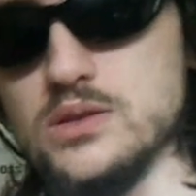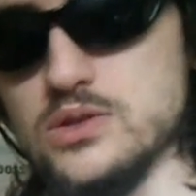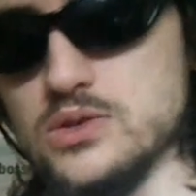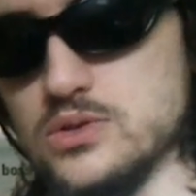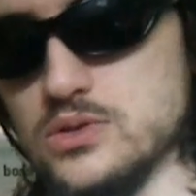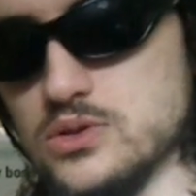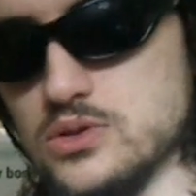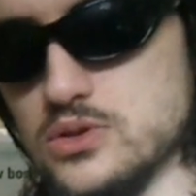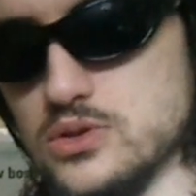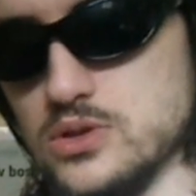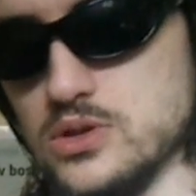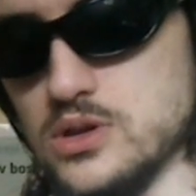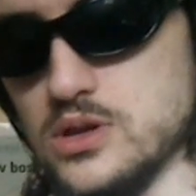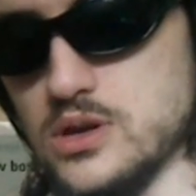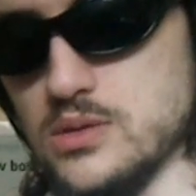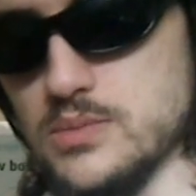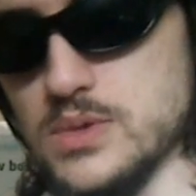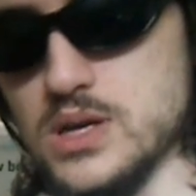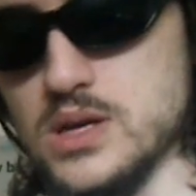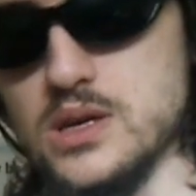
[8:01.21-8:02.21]
Destruction
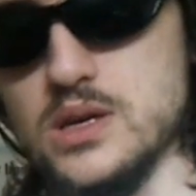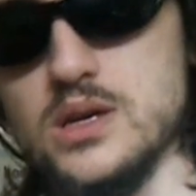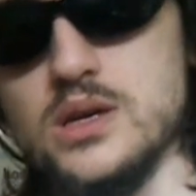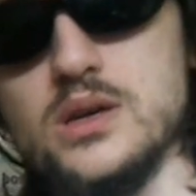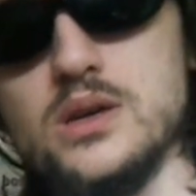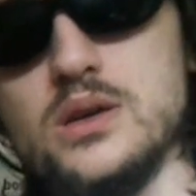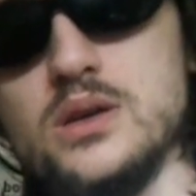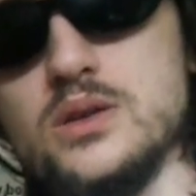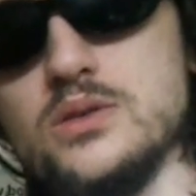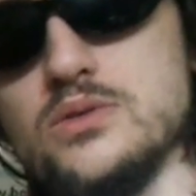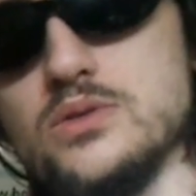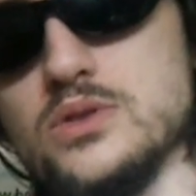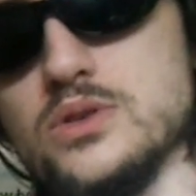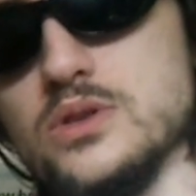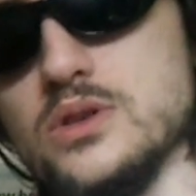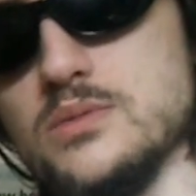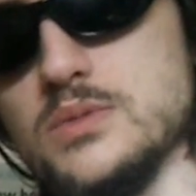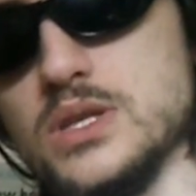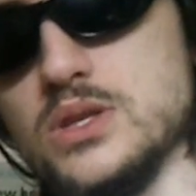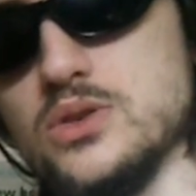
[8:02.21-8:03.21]
Derby
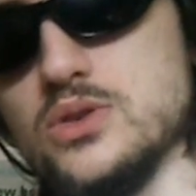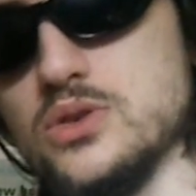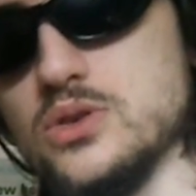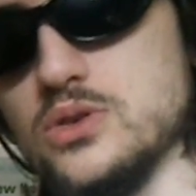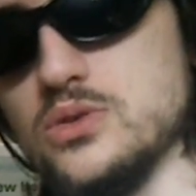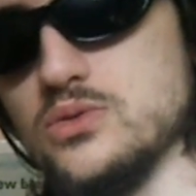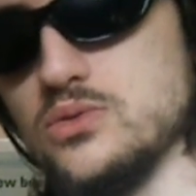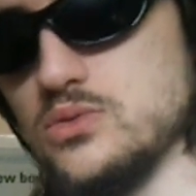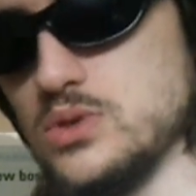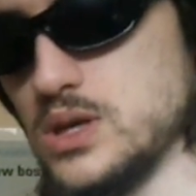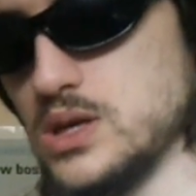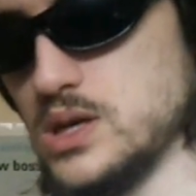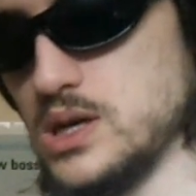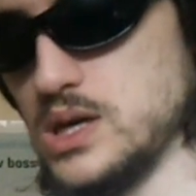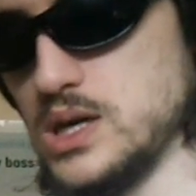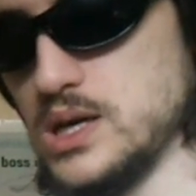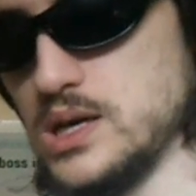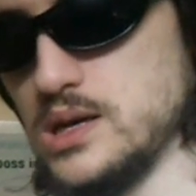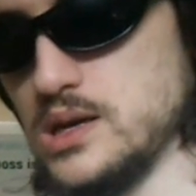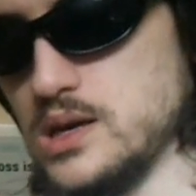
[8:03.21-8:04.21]
2,
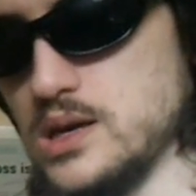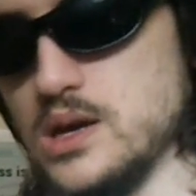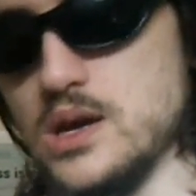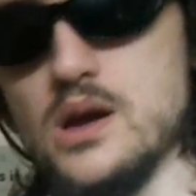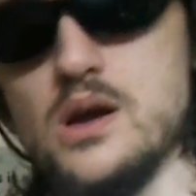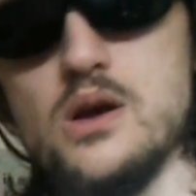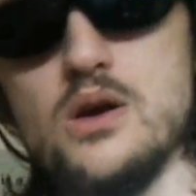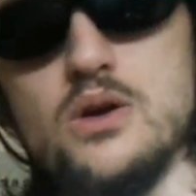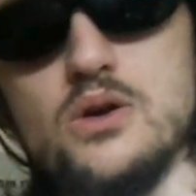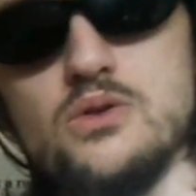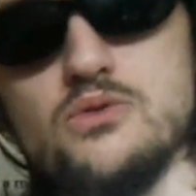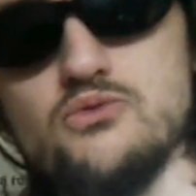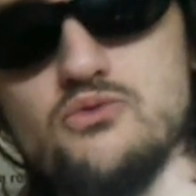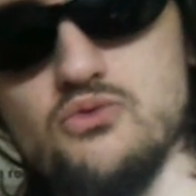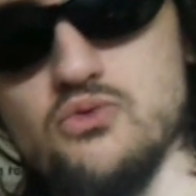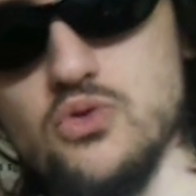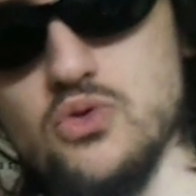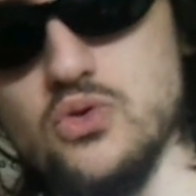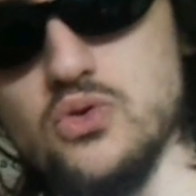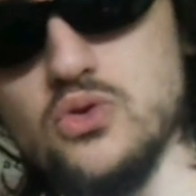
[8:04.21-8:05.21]

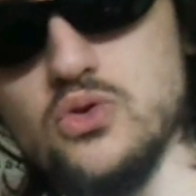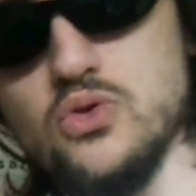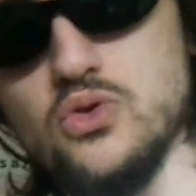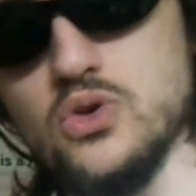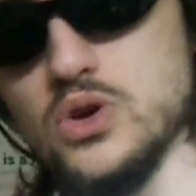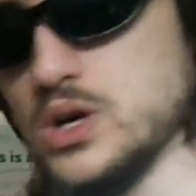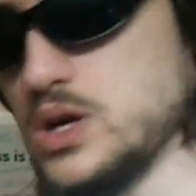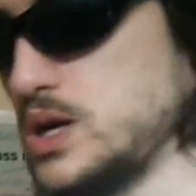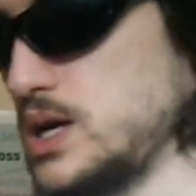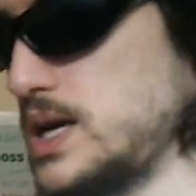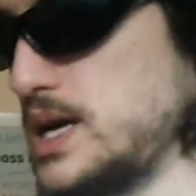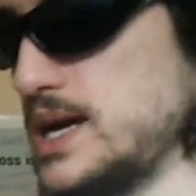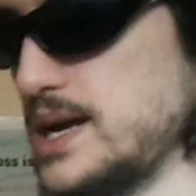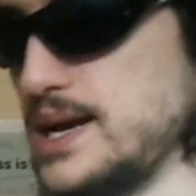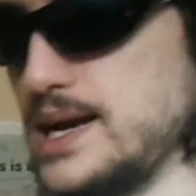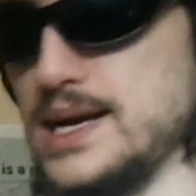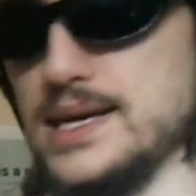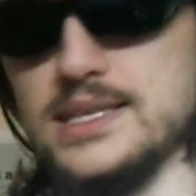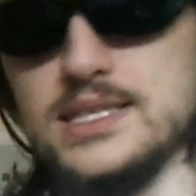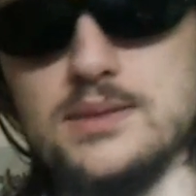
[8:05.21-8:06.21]
Raw,
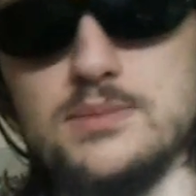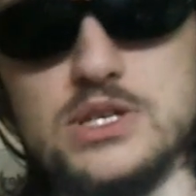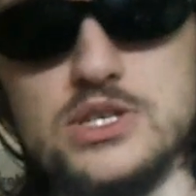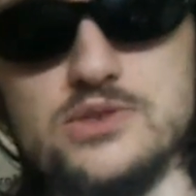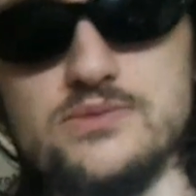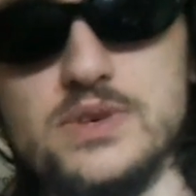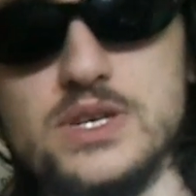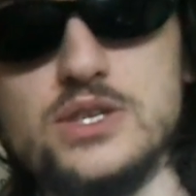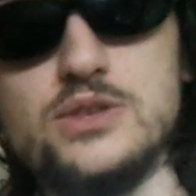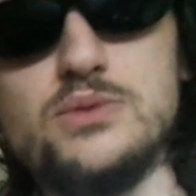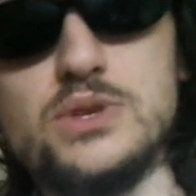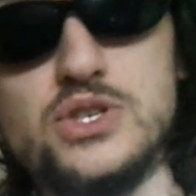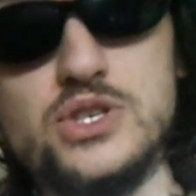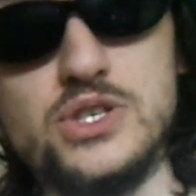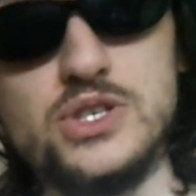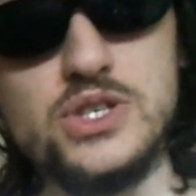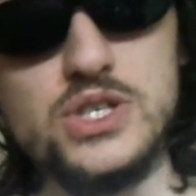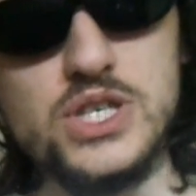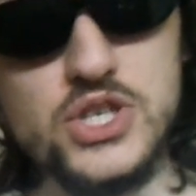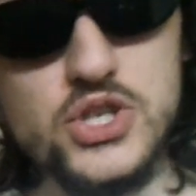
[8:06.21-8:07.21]
and Demolition Racer,
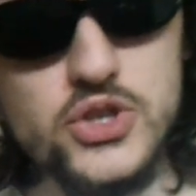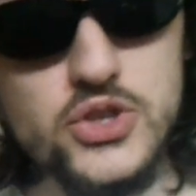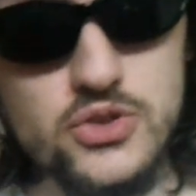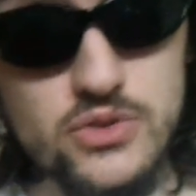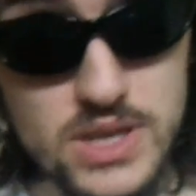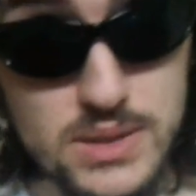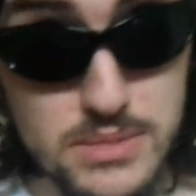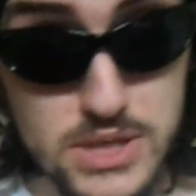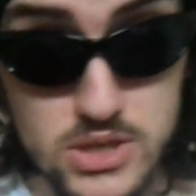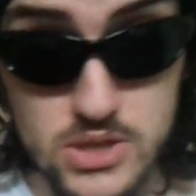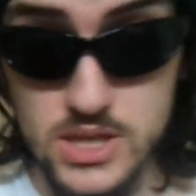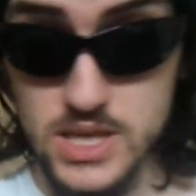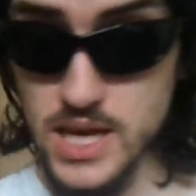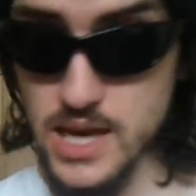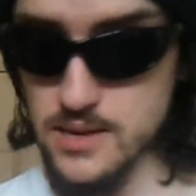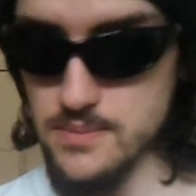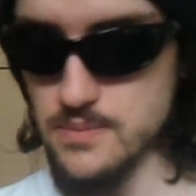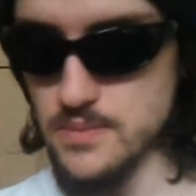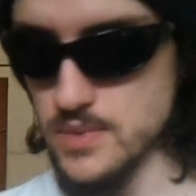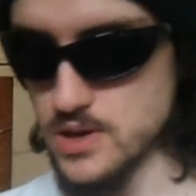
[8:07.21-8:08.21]
which is an extremely good
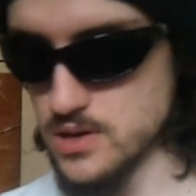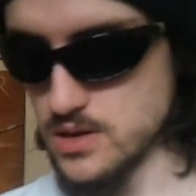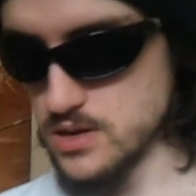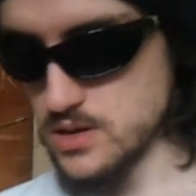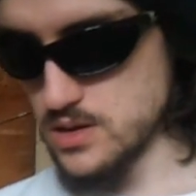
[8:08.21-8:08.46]
game.